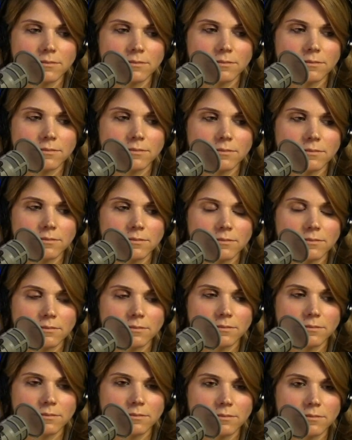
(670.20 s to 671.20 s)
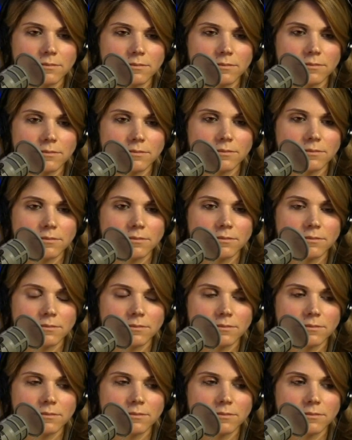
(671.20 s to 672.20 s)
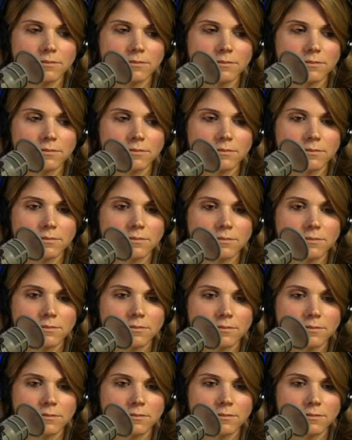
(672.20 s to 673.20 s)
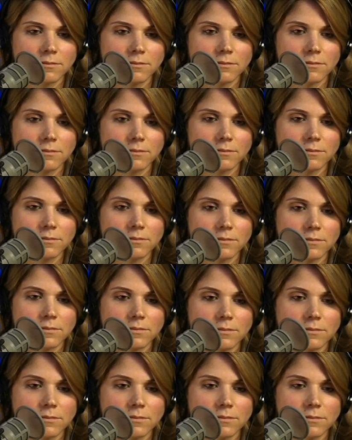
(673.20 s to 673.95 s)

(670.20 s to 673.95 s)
No words are spoken by the person on screen.